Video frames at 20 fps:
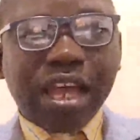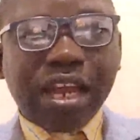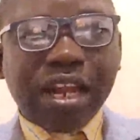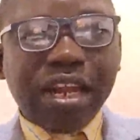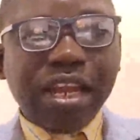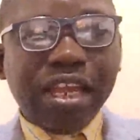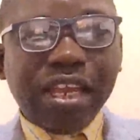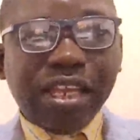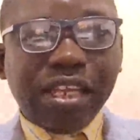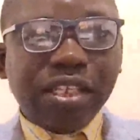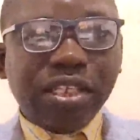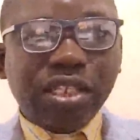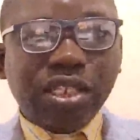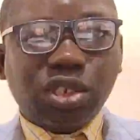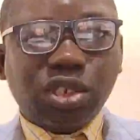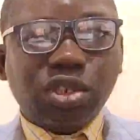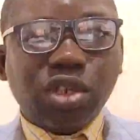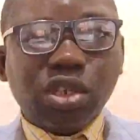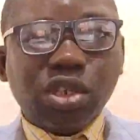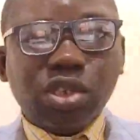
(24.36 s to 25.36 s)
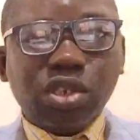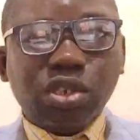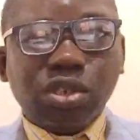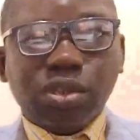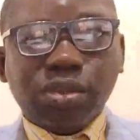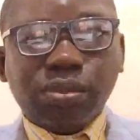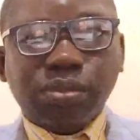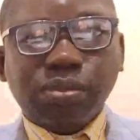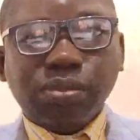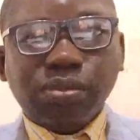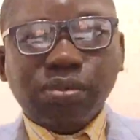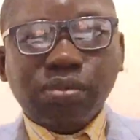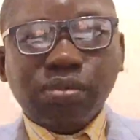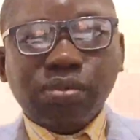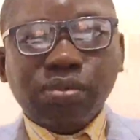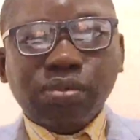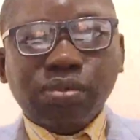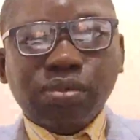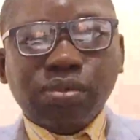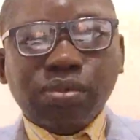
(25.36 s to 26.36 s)
Whether you are
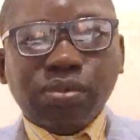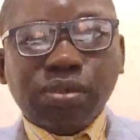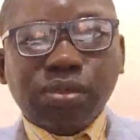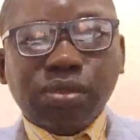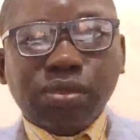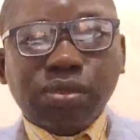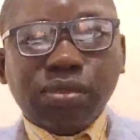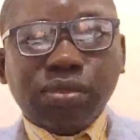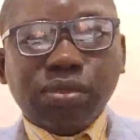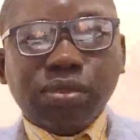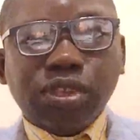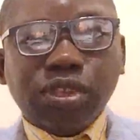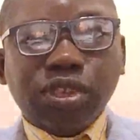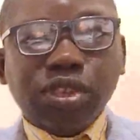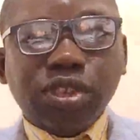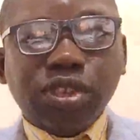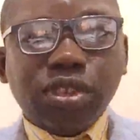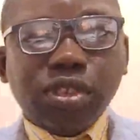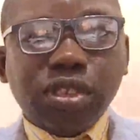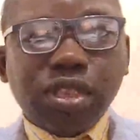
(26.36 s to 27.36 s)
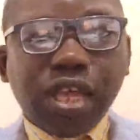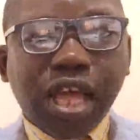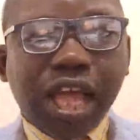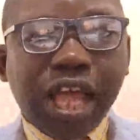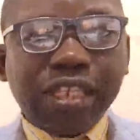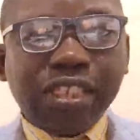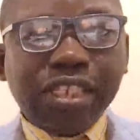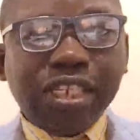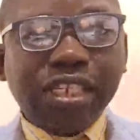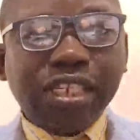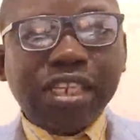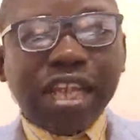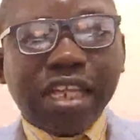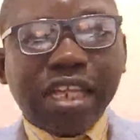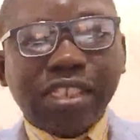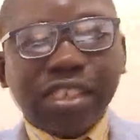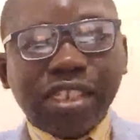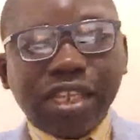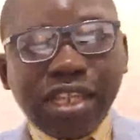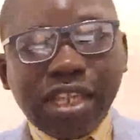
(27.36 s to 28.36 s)
submitting a journal article, a
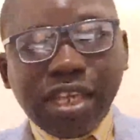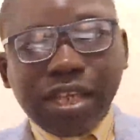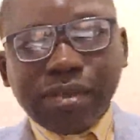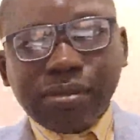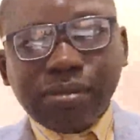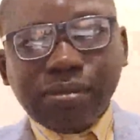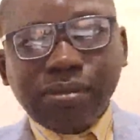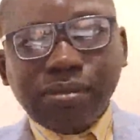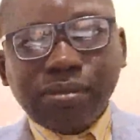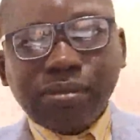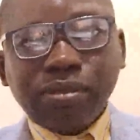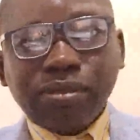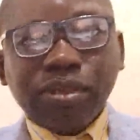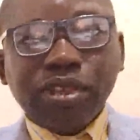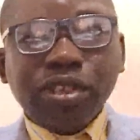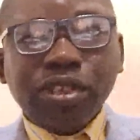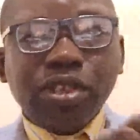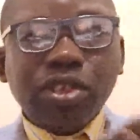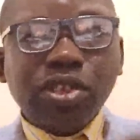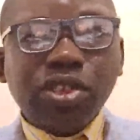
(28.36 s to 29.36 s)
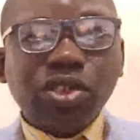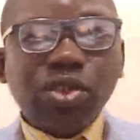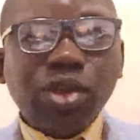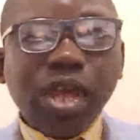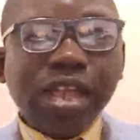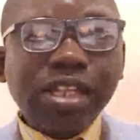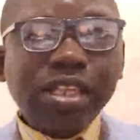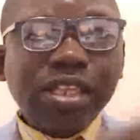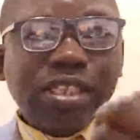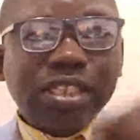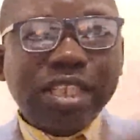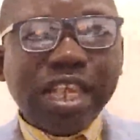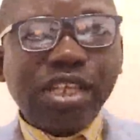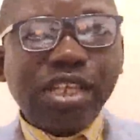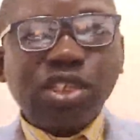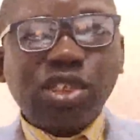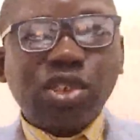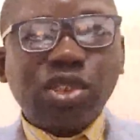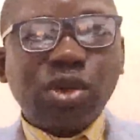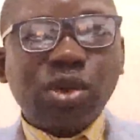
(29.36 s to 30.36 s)
thesis, conference paper,
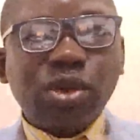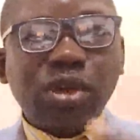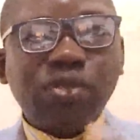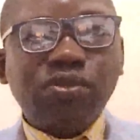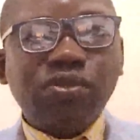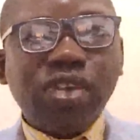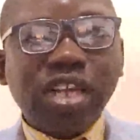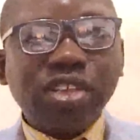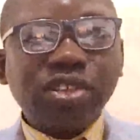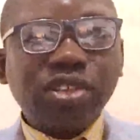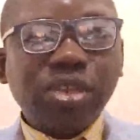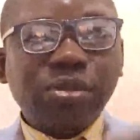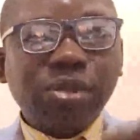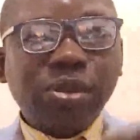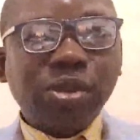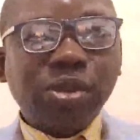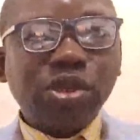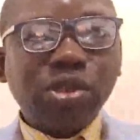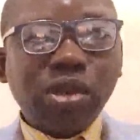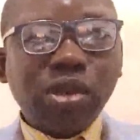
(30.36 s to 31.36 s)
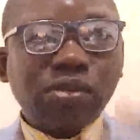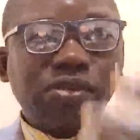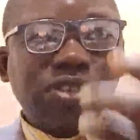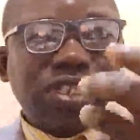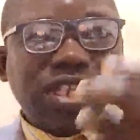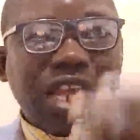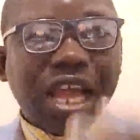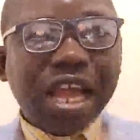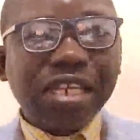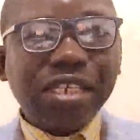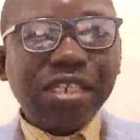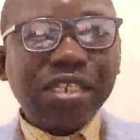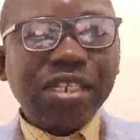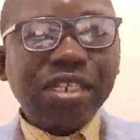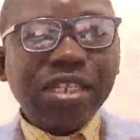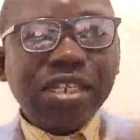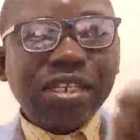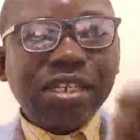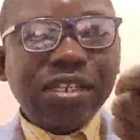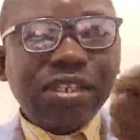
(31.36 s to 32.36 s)
or grant proposal, your abstract
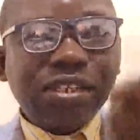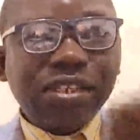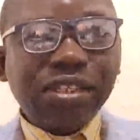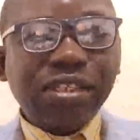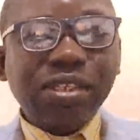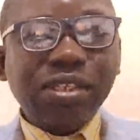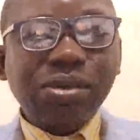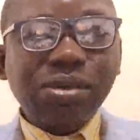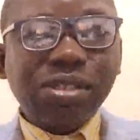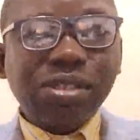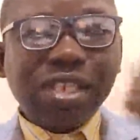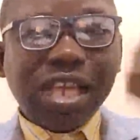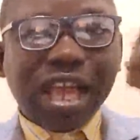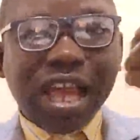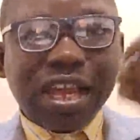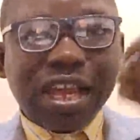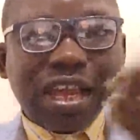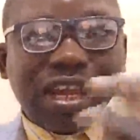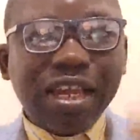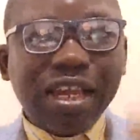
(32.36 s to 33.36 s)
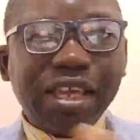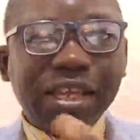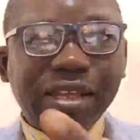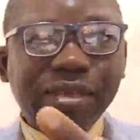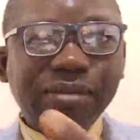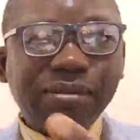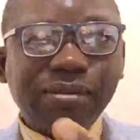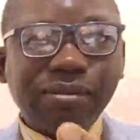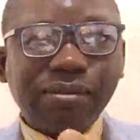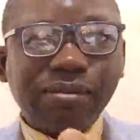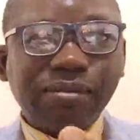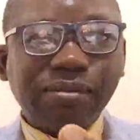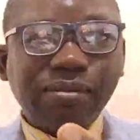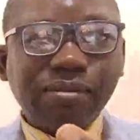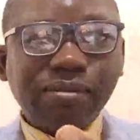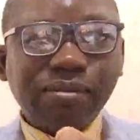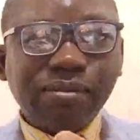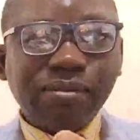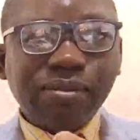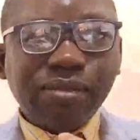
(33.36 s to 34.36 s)
must clearly
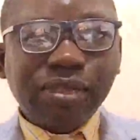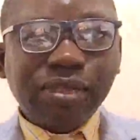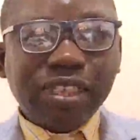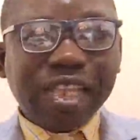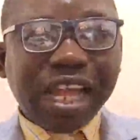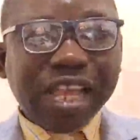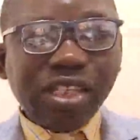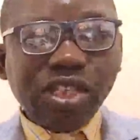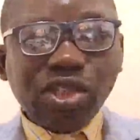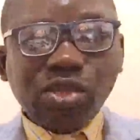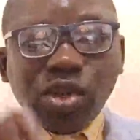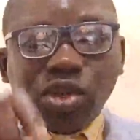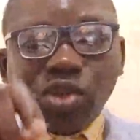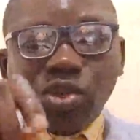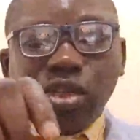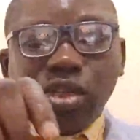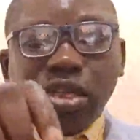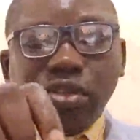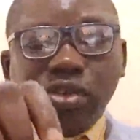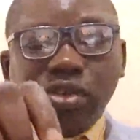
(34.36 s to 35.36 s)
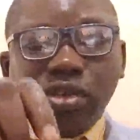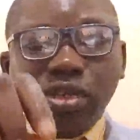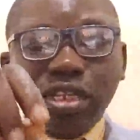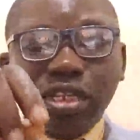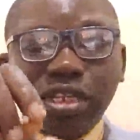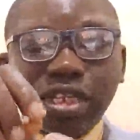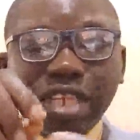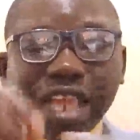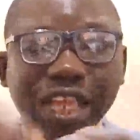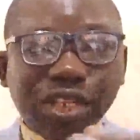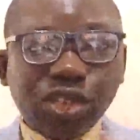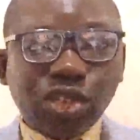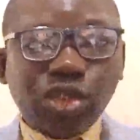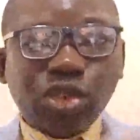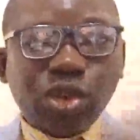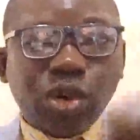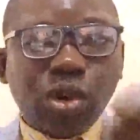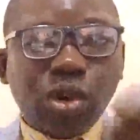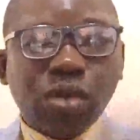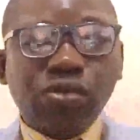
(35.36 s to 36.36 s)
convey what your study is
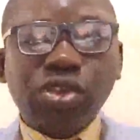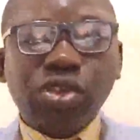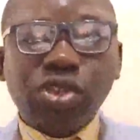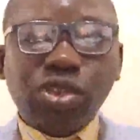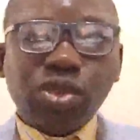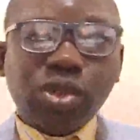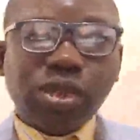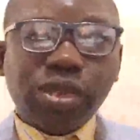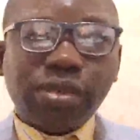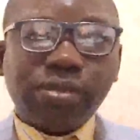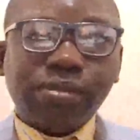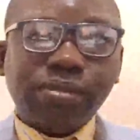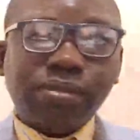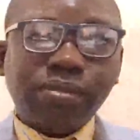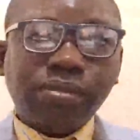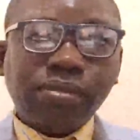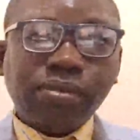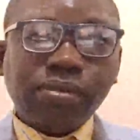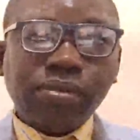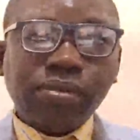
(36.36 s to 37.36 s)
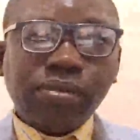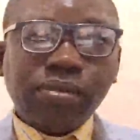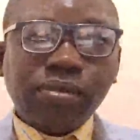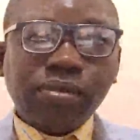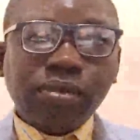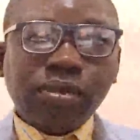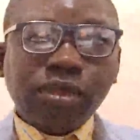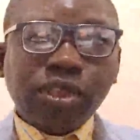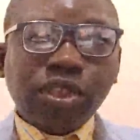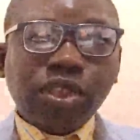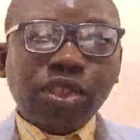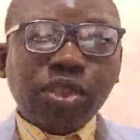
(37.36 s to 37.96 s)
about and why it matters.